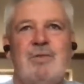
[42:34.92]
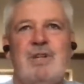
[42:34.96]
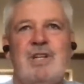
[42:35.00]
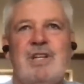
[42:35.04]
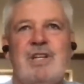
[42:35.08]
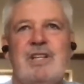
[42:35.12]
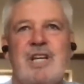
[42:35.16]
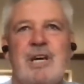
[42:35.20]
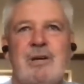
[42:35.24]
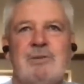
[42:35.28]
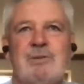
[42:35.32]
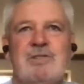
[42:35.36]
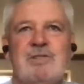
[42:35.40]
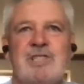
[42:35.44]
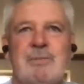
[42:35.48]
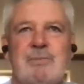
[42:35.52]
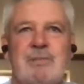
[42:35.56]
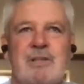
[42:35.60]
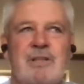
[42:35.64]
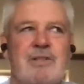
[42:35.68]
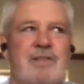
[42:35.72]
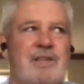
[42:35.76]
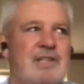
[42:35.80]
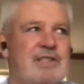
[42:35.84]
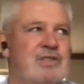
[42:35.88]
have known some of
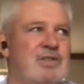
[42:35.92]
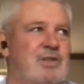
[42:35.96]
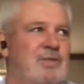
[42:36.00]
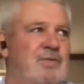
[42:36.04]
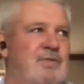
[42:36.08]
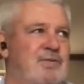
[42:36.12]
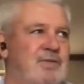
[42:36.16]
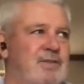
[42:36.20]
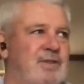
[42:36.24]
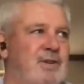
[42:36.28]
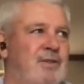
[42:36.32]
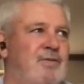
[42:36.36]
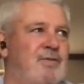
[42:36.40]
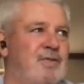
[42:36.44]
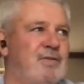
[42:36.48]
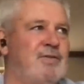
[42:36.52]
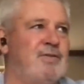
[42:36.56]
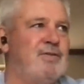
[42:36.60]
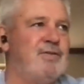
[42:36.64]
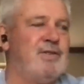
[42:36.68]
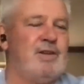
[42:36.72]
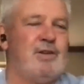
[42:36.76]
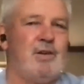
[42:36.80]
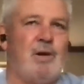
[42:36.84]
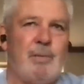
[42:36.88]
the things off off the
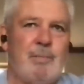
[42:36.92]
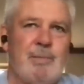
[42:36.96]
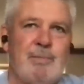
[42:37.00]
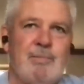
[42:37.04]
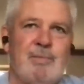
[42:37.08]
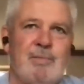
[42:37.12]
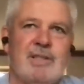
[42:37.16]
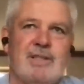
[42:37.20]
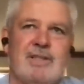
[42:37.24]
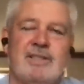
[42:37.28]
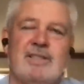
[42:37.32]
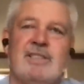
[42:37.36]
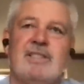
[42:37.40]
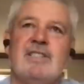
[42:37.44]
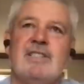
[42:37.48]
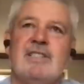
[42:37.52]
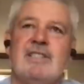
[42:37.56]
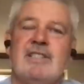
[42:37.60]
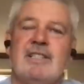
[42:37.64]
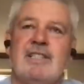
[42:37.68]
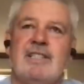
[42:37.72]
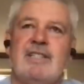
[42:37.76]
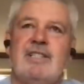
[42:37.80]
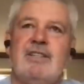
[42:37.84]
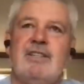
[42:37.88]
field. I remember
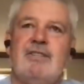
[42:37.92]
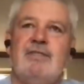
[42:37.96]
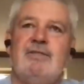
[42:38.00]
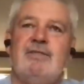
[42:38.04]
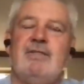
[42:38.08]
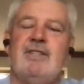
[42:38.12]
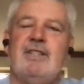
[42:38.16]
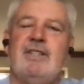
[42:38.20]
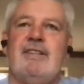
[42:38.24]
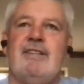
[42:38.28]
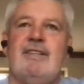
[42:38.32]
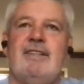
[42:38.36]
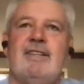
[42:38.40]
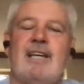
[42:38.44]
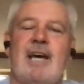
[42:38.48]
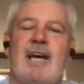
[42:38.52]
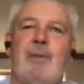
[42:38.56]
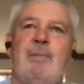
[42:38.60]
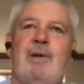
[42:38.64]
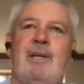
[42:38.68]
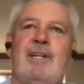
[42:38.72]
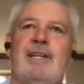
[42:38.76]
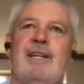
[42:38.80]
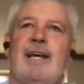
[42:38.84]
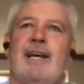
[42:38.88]
you come in
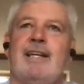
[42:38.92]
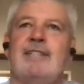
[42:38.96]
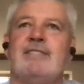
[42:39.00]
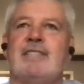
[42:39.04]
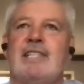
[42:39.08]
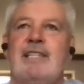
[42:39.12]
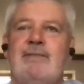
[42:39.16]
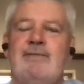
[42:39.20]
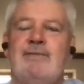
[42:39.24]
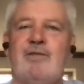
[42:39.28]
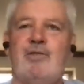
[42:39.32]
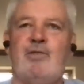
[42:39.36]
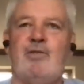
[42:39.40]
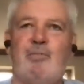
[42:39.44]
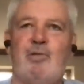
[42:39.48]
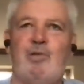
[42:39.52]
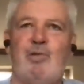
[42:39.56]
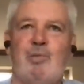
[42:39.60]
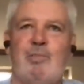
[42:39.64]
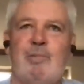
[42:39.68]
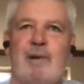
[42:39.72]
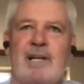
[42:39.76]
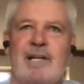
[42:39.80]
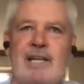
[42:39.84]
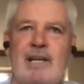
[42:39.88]
and asking for more
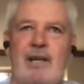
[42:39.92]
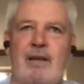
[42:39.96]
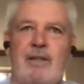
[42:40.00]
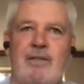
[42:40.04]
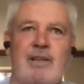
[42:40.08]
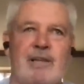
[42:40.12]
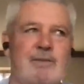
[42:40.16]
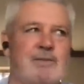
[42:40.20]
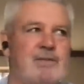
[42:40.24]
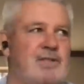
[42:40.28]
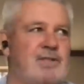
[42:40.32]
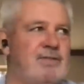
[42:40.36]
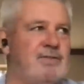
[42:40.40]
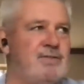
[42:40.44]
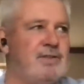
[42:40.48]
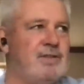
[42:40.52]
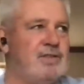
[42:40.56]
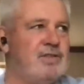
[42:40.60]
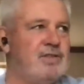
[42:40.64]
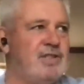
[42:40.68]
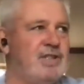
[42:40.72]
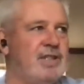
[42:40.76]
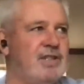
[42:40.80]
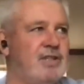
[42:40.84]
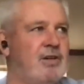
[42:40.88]
money. I think was your first
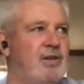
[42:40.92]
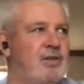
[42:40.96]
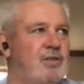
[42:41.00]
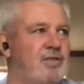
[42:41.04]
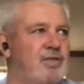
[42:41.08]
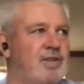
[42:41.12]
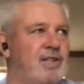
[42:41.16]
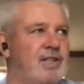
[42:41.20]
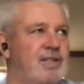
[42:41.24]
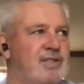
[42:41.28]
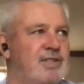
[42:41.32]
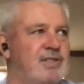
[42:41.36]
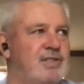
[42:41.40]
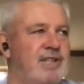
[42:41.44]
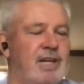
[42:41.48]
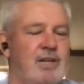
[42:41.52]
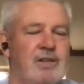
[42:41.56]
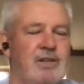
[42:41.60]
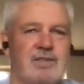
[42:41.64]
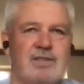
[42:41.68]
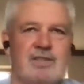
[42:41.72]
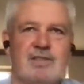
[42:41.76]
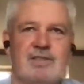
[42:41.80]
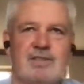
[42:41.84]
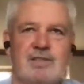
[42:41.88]
year contract. The
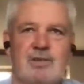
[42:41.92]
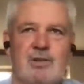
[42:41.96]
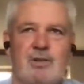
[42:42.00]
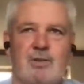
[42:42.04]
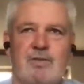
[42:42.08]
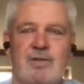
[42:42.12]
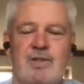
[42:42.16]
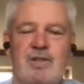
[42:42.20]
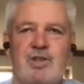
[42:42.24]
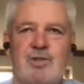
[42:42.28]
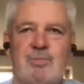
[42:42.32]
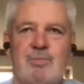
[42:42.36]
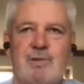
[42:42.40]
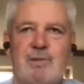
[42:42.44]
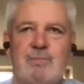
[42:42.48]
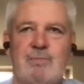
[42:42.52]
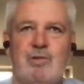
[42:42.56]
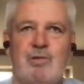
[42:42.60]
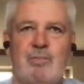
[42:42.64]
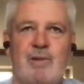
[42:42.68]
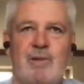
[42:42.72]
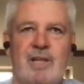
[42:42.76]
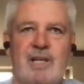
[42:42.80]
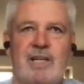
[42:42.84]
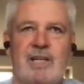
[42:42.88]
Saracens had offered you a bit more
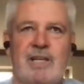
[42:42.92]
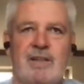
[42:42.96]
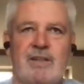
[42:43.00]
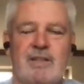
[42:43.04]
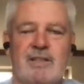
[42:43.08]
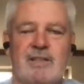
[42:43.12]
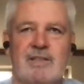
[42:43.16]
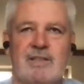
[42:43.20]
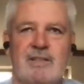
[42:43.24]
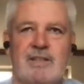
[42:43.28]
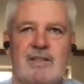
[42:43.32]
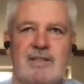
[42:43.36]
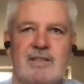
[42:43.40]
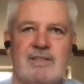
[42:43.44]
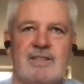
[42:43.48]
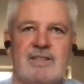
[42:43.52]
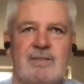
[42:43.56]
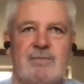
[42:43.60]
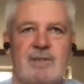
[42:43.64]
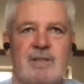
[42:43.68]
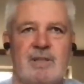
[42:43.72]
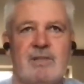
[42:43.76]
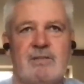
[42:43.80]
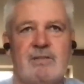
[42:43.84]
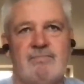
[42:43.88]
money, and I kind of said,
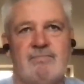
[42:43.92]
well,